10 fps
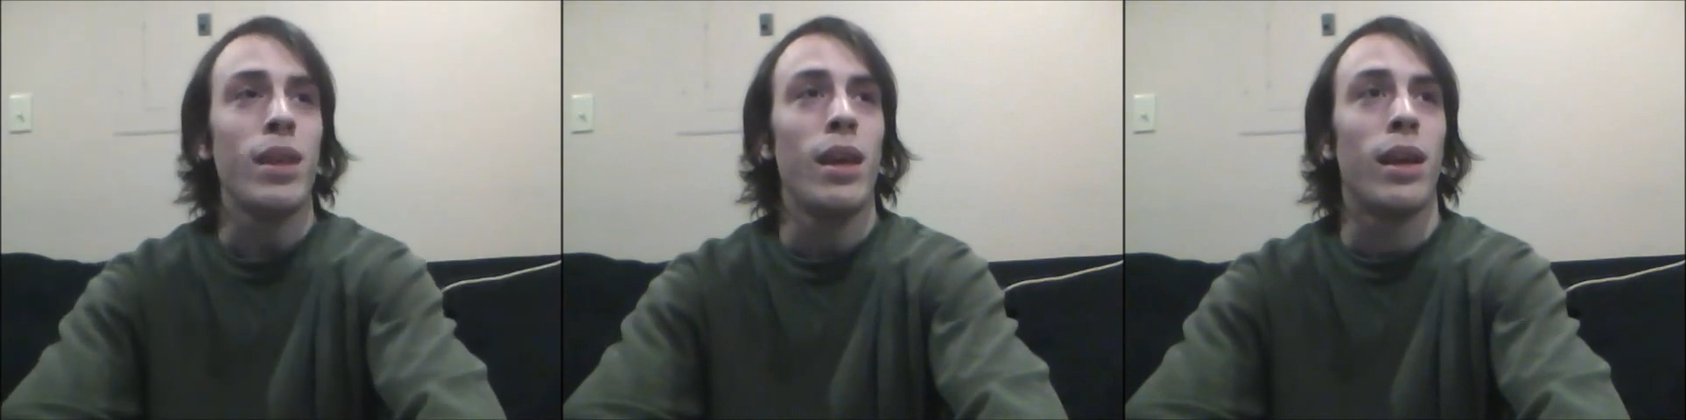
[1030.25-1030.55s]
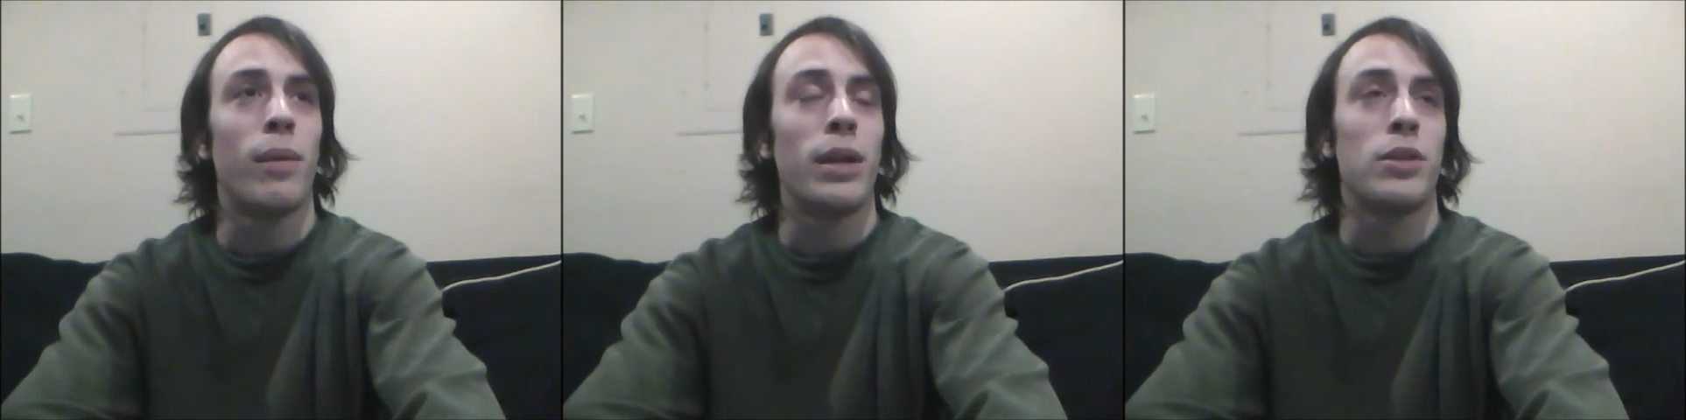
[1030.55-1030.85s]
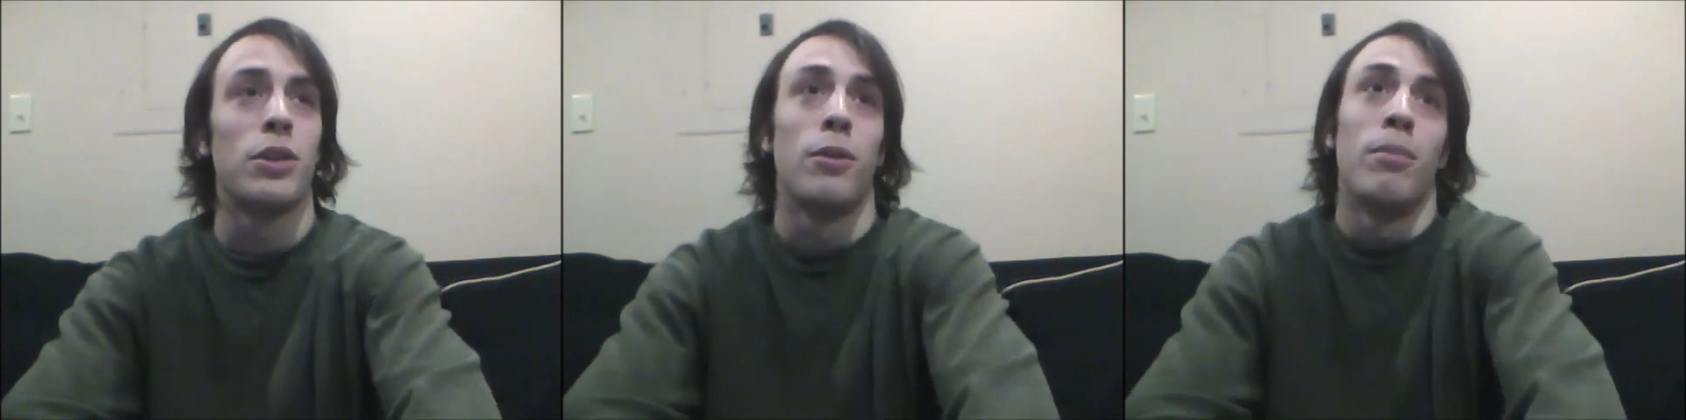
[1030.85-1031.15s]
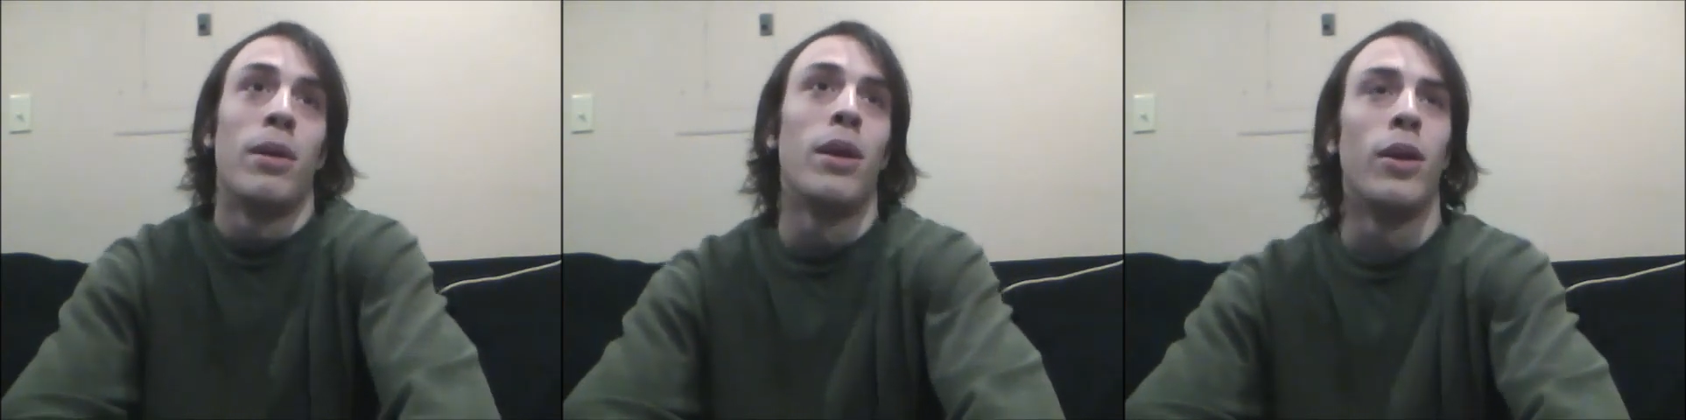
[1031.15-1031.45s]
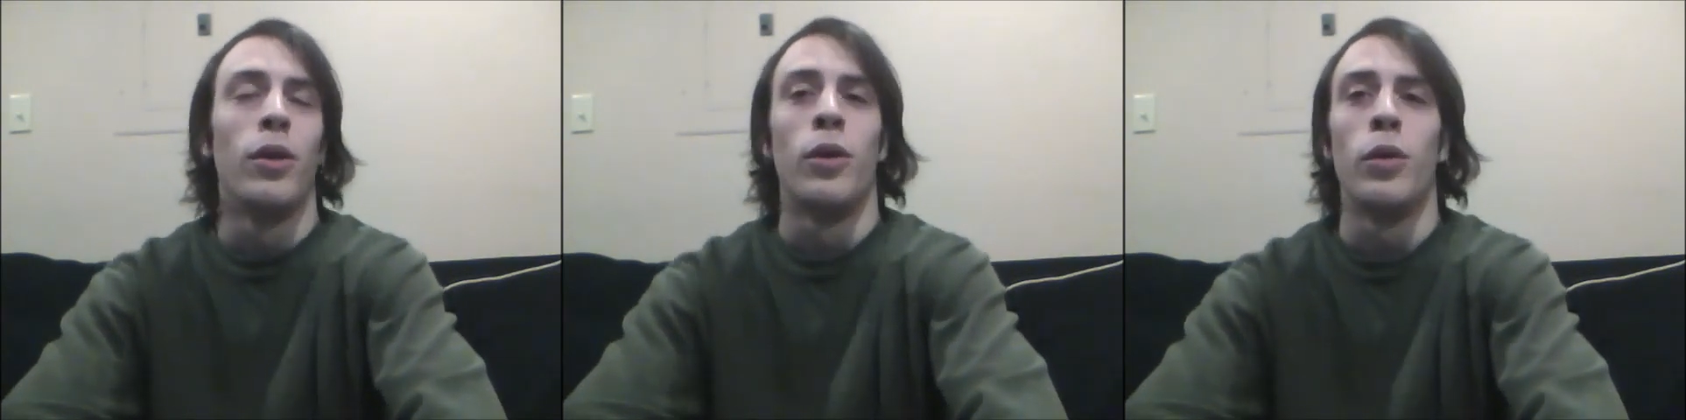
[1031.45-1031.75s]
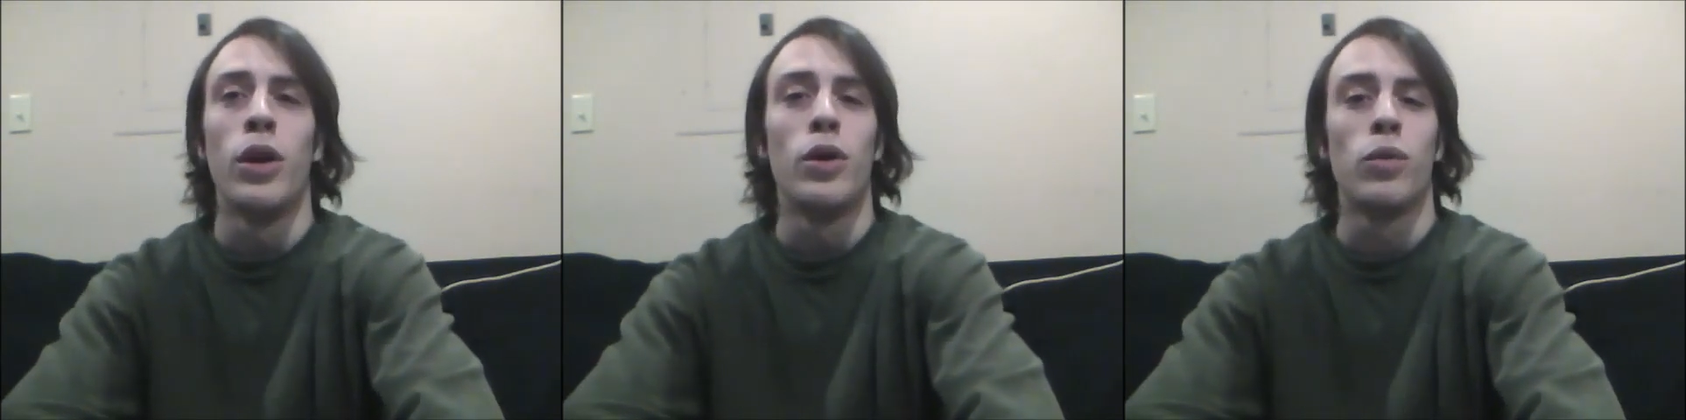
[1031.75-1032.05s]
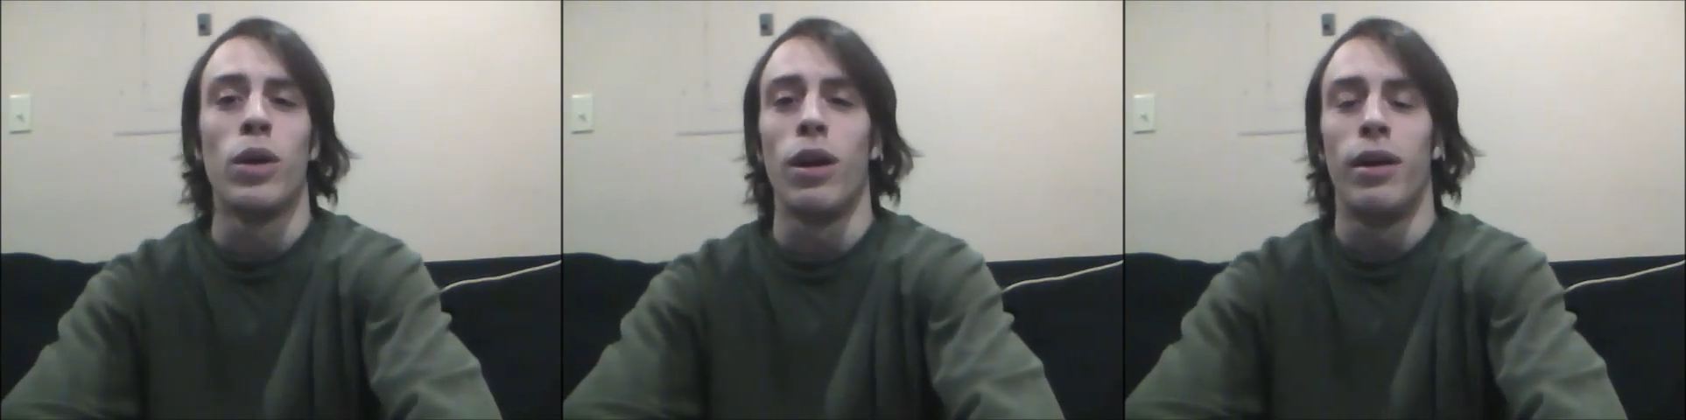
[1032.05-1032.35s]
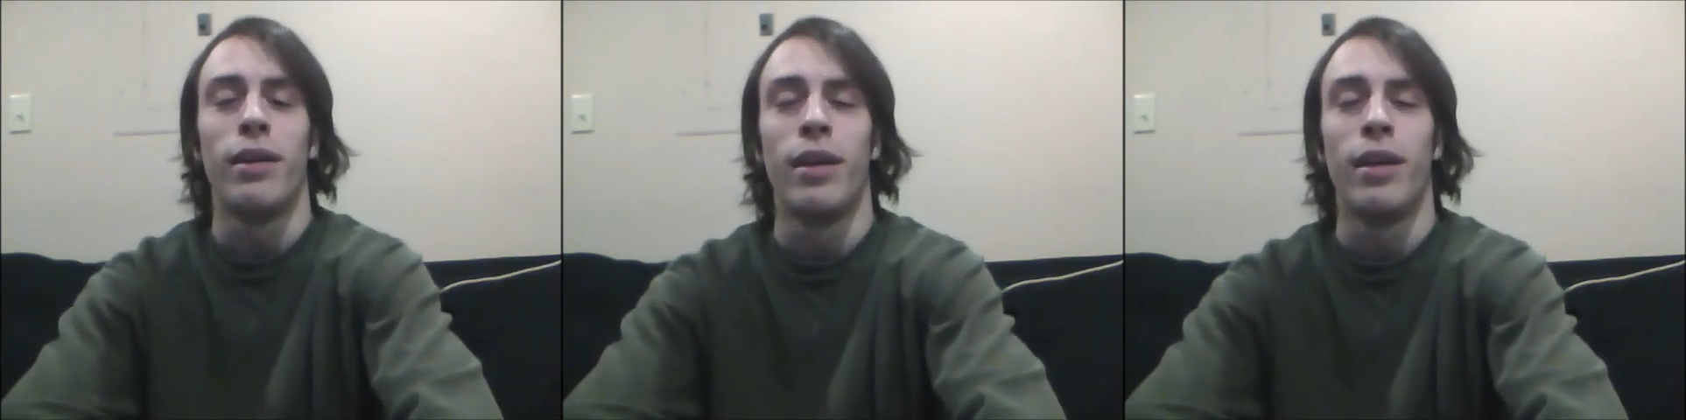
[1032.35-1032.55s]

anyway, so who knows where